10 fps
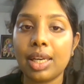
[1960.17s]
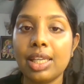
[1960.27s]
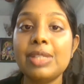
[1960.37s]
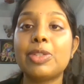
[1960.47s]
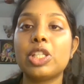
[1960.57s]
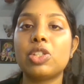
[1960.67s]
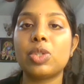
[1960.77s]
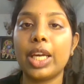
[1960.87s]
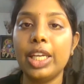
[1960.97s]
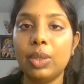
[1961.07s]
He has
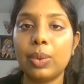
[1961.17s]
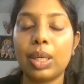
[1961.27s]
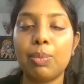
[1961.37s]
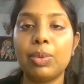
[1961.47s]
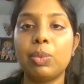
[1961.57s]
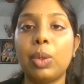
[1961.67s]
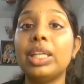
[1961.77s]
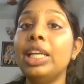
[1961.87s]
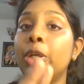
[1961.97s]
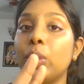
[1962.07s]
lower canines, which is
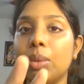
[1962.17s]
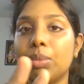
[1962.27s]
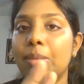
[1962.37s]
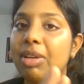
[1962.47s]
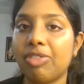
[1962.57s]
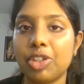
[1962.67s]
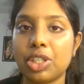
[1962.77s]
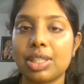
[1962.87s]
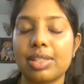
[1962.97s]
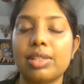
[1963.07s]
trying to erupt with only
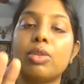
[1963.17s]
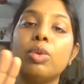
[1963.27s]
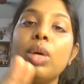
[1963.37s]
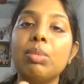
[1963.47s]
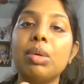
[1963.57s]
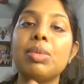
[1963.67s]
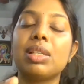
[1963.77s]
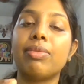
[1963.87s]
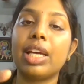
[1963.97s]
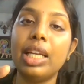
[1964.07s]
2 mm
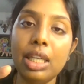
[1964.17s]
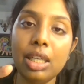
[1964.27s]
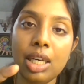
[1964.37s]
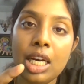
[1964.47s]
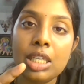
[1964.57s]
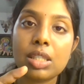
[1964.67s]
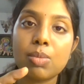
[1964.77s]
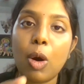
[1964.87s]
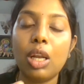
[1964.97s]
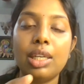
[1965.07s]
deficiency. So 2 mm is a
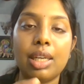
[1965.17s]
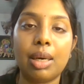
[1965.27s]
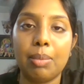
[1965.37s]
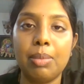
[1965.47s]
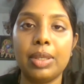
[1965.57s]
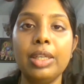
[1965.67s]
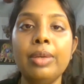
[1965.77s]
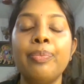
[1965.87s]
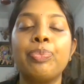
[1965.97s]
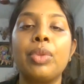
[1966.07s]
very small
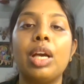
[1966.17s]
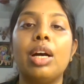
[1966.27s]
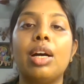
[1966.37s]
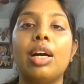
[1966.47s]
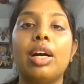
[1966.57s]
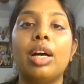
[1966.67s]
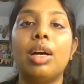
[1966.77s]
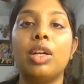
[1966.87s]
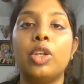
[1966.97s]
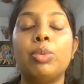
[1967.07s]
number
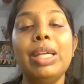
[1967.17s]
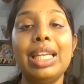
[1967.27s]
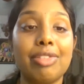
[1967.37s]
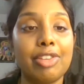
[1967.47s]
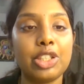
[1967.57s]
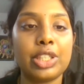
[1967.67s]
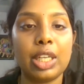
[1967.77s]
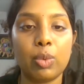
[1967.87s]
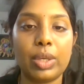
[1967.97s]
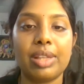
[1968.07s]
to
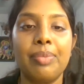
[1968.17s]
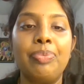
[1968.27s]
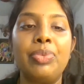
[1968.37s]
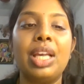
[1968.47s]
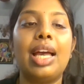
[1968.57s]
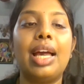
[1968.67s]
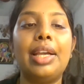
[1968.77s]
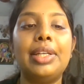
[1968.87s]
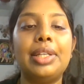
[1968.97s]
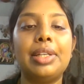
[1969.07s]
be deficient with.
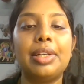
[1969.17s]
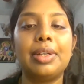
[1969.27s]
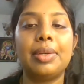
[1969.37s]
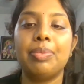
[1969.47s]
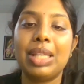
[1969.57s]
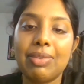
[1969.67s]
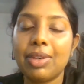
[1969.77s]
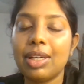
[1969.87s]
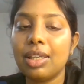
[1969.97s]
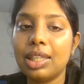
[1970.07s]
And
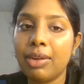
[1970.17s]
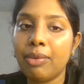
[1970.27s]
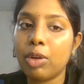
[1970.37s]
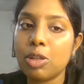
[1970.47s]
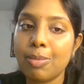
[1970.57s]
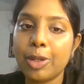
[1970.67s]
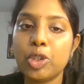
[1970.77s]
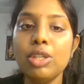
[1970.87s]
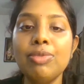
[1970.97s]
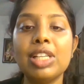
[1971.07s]
they've
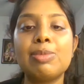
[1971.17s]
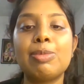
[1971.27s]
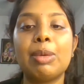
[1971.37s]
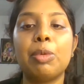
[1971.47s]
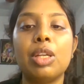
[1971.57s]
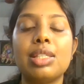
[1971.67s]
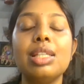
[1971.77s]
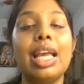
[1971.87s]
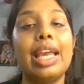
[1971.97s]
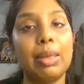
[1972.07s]
also mentioned first
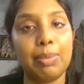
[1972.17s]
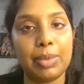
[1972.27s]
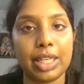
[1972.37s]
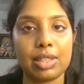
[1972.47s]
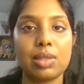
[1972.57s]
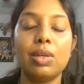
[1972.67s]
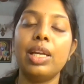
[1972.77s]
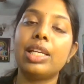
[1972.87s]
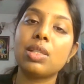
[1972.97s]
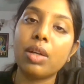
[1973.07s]
premolars are erupting.
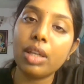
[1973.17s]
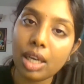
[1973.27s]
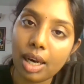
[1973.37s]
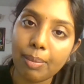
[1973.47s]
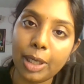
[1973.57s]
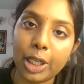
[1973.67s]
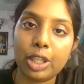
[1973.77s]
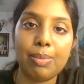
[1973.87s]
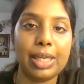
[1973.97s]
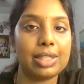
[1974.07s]
So it is going to come
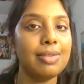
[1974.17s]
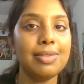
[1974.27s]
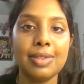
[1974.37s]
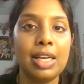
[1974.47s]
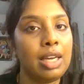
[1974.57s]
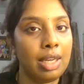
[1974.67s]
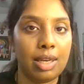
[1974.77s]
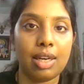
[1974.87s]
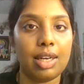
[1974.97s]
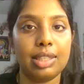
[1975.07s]
into the place
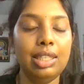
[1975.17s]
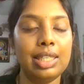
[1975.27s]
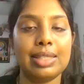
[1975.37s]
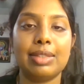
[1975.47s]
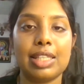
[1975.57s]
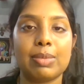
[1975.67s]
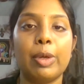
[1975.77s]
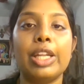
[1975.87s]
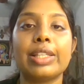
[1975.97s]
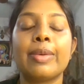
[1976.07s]
of the
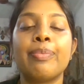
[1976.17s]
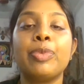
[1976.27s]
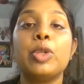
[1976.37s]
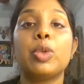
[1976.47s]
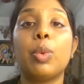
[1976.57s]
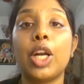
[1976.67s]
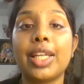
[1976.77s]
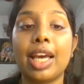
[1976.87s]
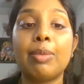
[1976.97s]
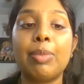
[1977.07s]
deciduous molars. So
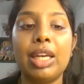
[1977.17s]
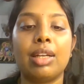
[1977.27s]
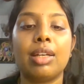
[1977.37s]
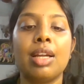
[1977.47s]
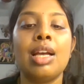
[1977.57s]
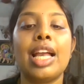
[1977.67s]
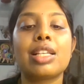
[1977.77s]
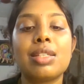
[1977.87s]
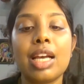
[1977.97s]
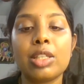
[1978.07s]
what can be done?
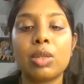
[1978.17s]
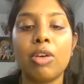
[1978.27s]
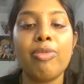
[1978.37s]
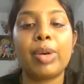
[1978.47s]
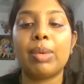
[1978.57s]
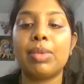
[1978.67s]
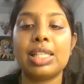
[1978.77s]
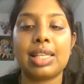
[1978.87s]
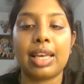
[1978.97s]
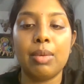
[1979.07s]
Extraction of primary
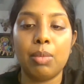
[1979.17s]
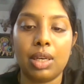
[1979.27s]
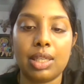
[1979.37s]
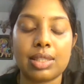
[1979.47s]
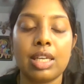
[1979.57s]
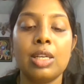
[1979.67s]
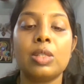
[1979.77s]
second molars.